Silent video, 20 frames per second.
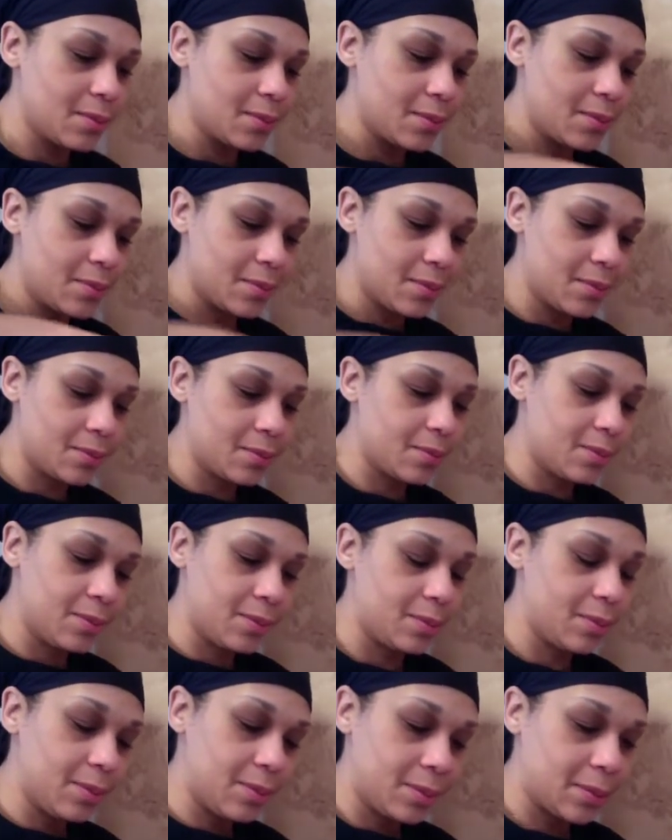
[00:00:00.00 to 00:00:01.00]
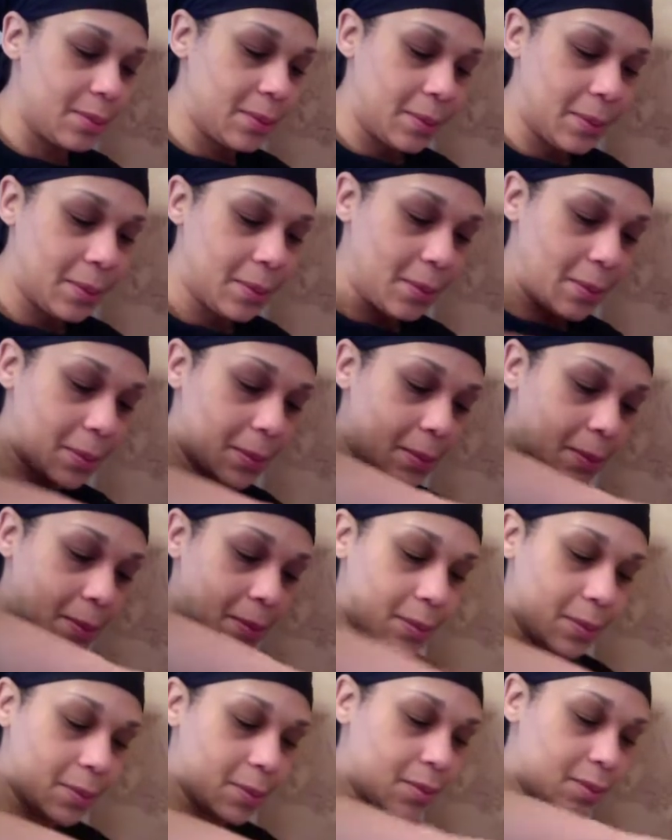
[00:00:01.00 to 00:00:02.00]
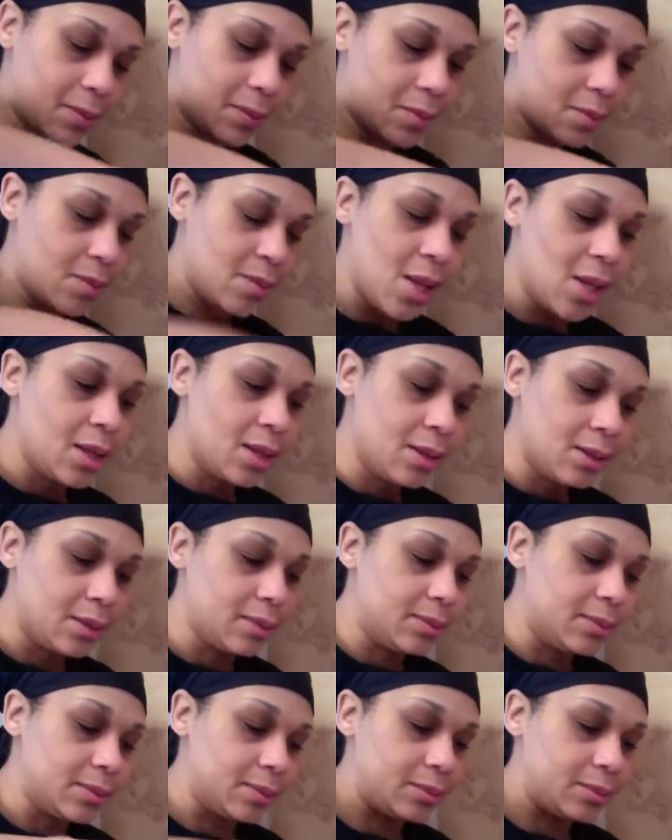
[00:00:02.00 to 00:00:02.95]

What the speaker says: [no speech]